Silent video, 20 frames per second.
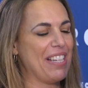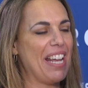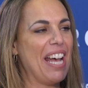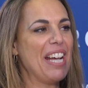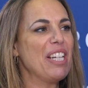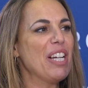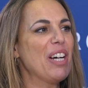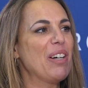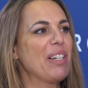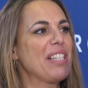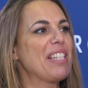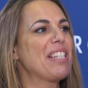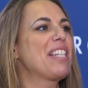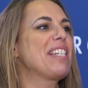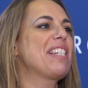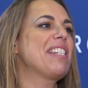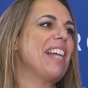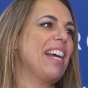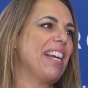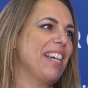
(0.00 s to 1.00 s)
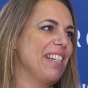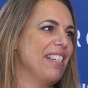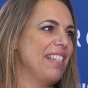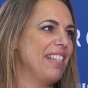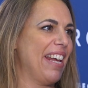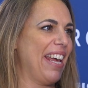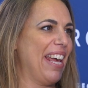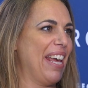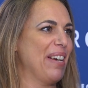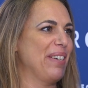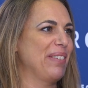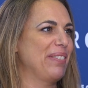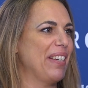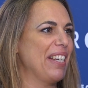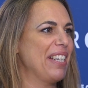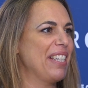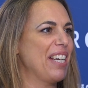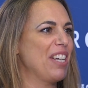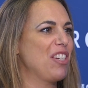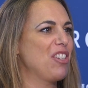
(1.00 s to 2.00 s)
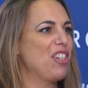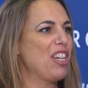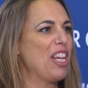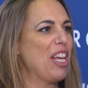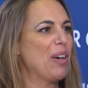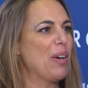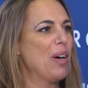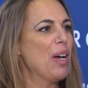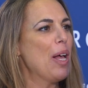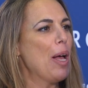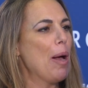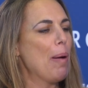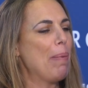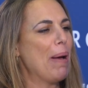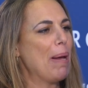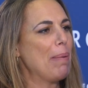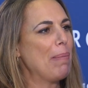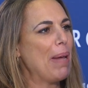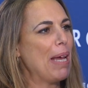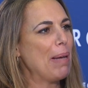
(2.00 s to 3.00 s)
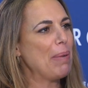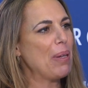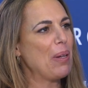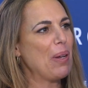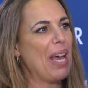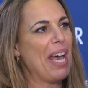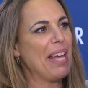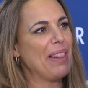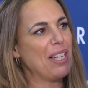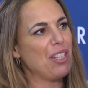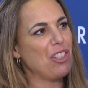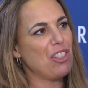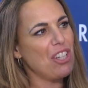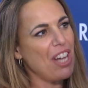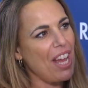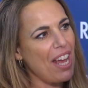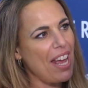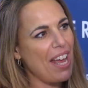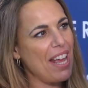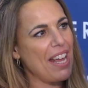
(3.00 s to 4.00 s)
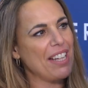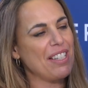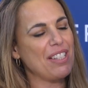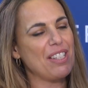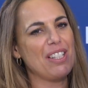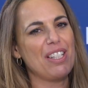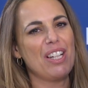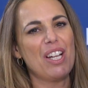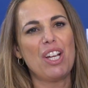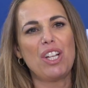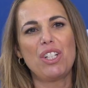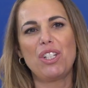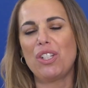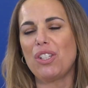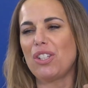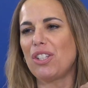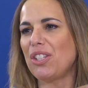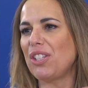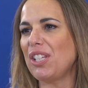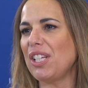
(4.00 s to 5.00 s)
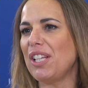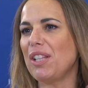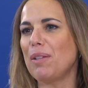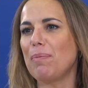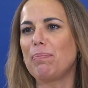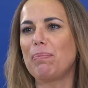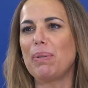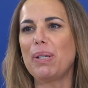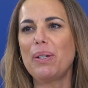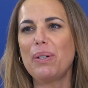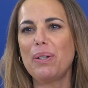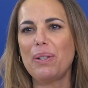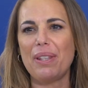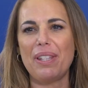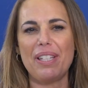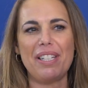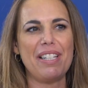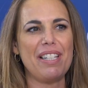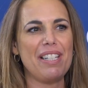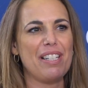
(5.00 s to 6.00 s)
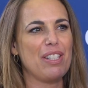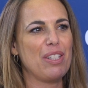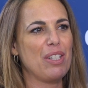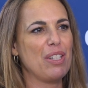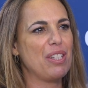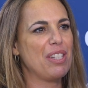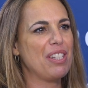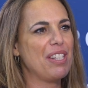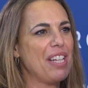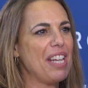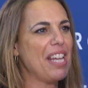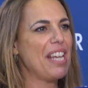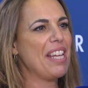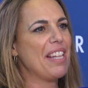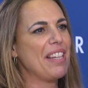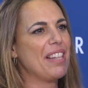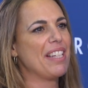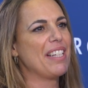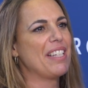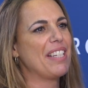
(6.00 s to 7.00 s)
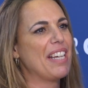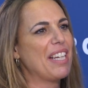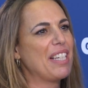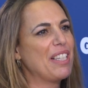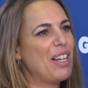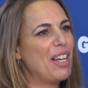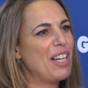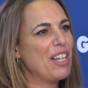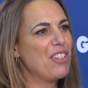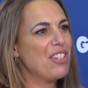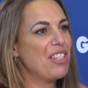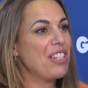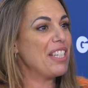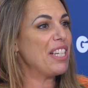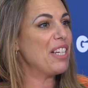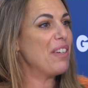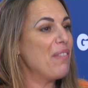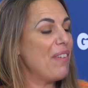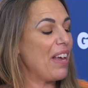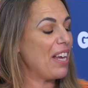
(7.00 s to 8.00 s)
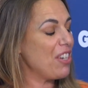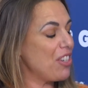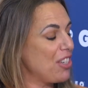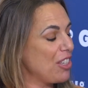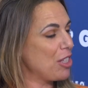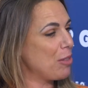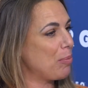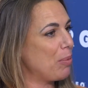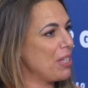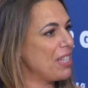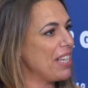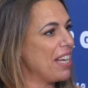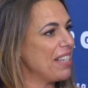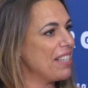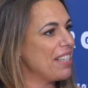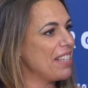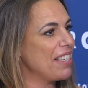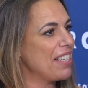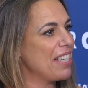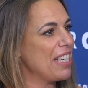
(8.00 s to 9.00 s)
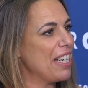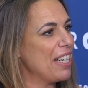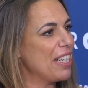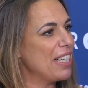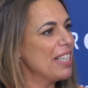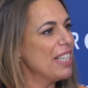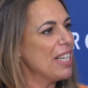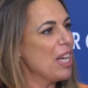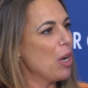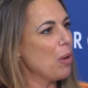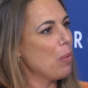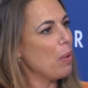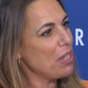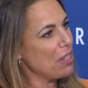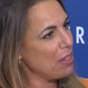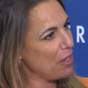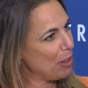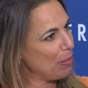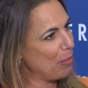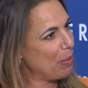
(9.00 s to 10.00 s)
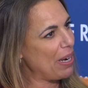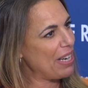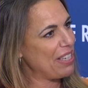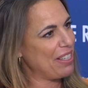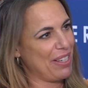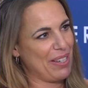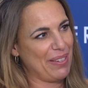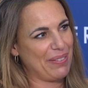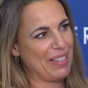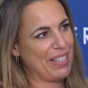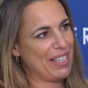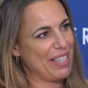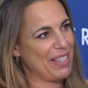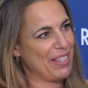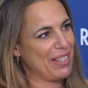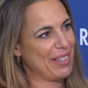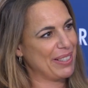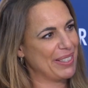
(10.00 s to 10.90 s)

I know it's the second day of Intergeo, but maybe you had the chance to see the booths, to see the technologies and innovations presented here. What's your impression of Intergeo?